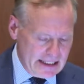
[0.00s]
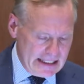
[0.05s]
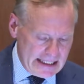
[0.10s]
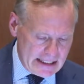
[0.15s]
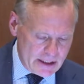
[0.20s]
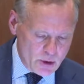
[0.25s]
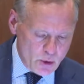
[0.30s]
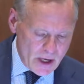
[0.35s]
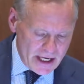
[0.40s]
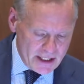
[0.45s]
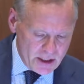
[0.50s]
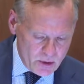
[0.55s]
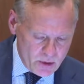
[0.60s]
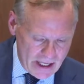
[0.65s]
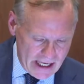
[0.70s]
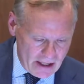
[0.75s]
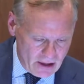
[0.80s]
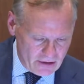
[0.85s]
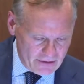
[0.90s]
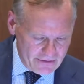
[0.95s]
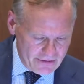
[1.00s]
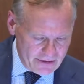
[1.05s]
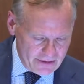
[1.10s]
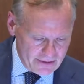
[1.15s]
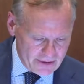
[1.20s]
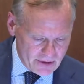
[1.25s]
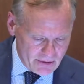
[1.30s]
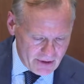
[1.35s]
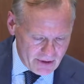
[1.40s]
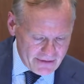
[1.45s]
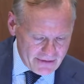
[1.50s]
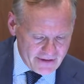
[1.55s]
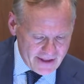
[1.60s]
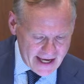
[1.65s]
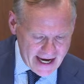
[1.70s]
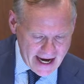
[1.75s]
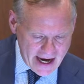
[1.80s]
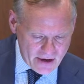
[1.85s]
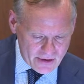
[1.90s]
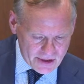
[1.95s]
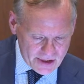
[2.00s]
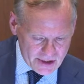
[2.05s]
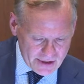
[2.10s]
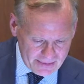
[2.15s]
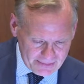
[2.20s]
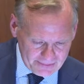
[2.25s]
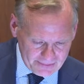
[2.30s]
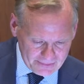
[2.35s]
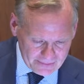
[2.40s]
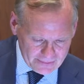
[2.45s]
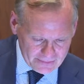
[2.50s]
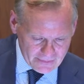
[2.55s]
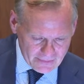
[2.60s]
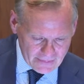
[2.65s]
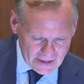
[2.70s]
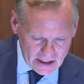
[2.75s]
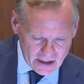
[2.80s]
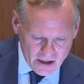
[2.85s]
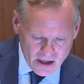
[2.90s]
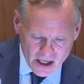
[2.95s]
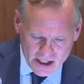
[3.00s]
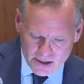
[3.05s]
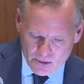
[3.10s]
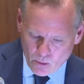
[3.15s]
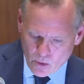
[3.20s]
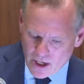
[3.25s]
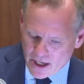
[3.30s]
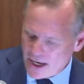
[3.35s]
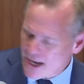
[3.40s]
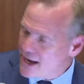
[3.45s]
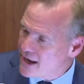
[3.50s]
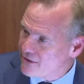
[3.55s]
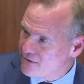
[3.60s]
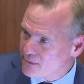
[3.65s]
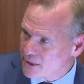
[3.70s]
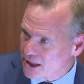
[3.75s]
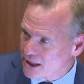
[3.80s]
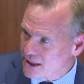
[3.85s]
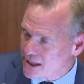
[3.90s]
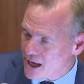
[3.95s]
In 2012, to run for the House, it cost $1.5 million.